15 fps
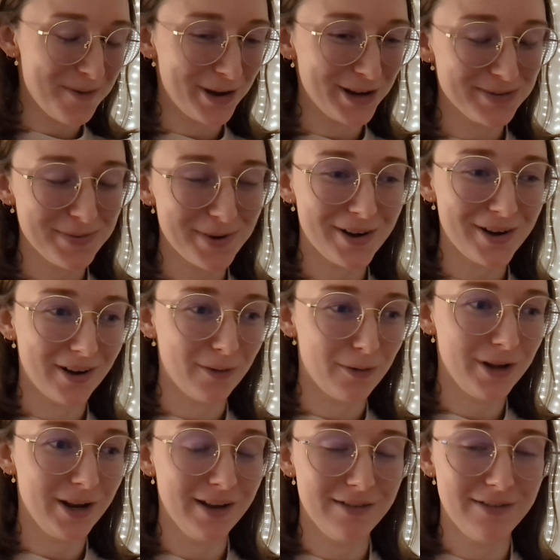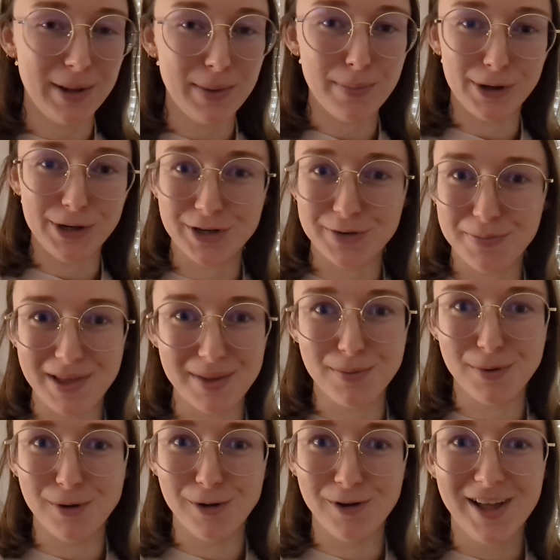much, but oh, what a lovely bunch of
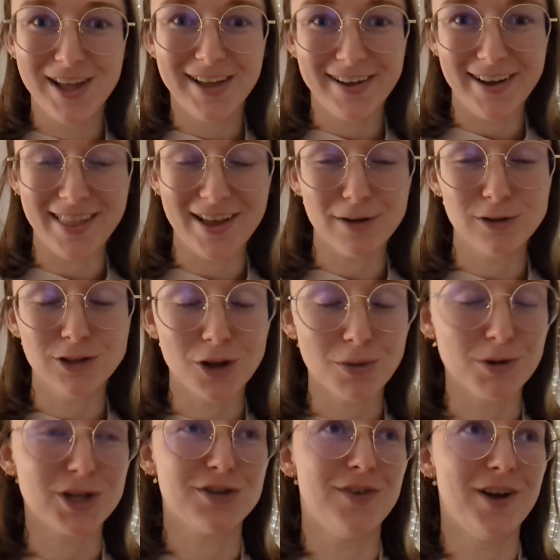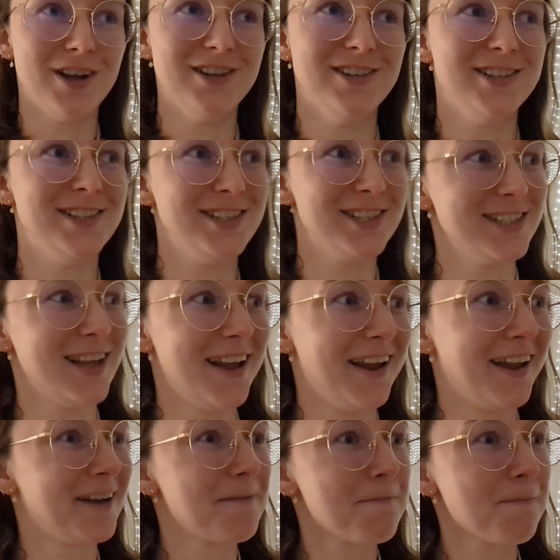people. And that was so much fun to just
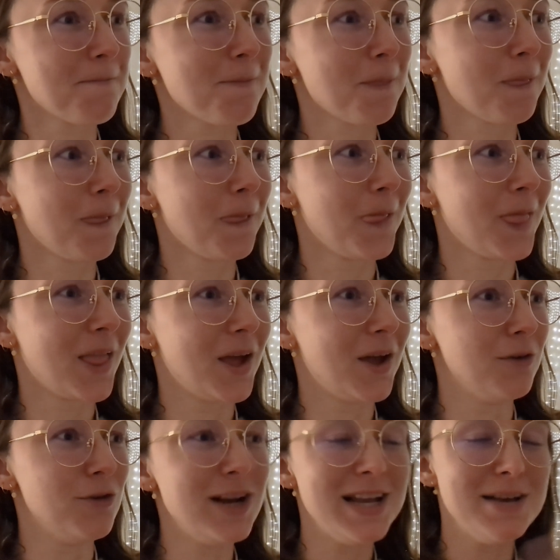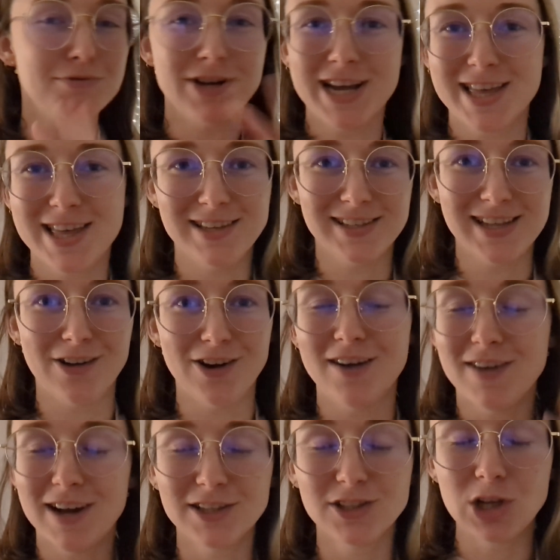like really break things down.
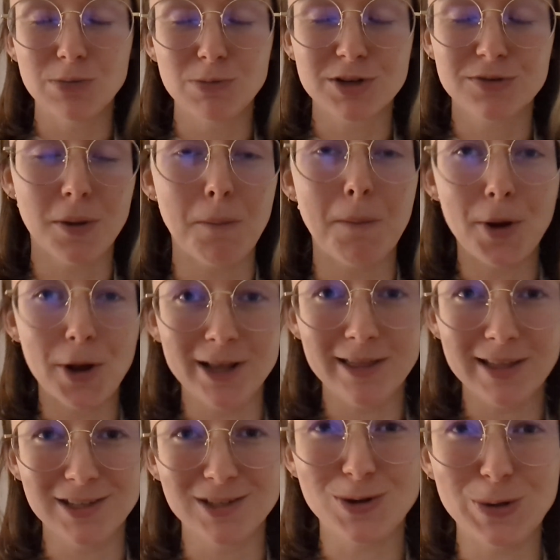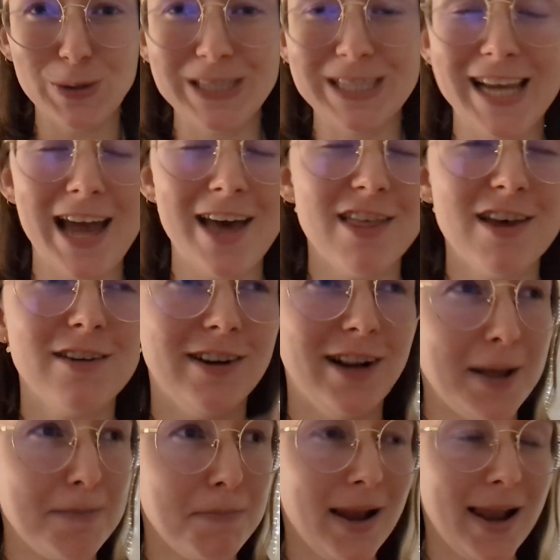I've had so much fun putting this course together and
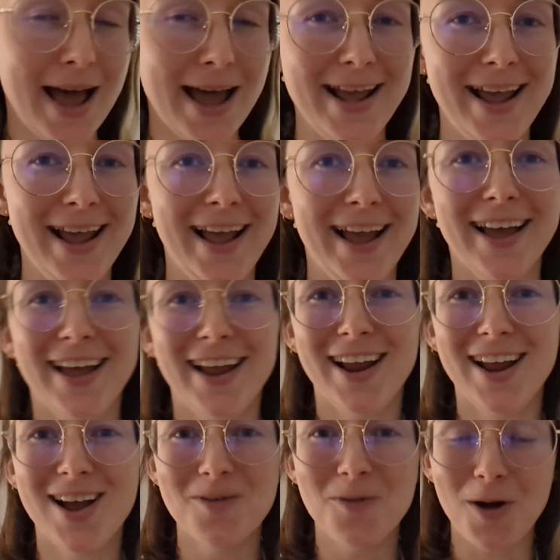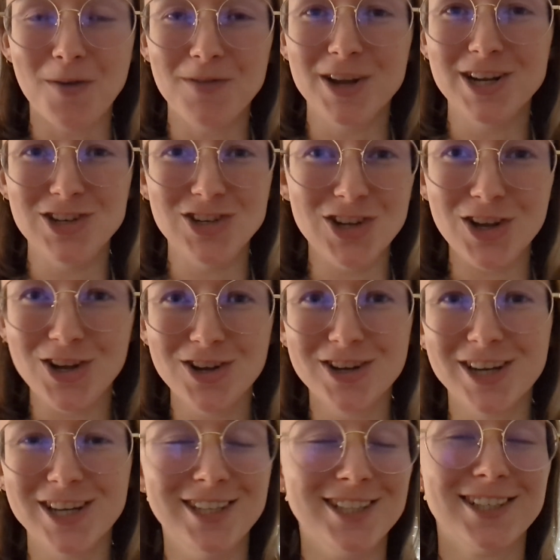like planning what I'm gonna do,
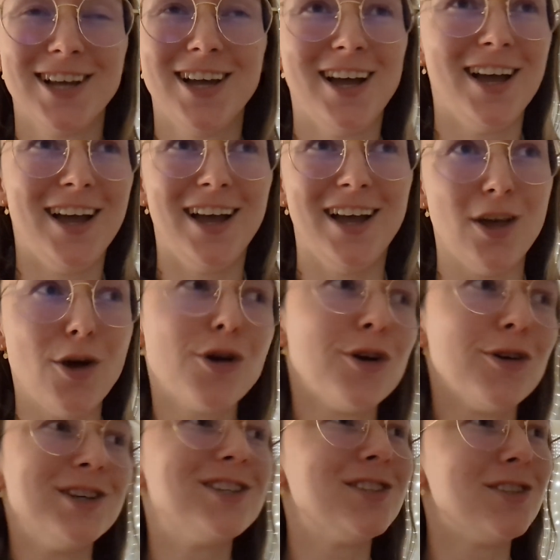because yoga is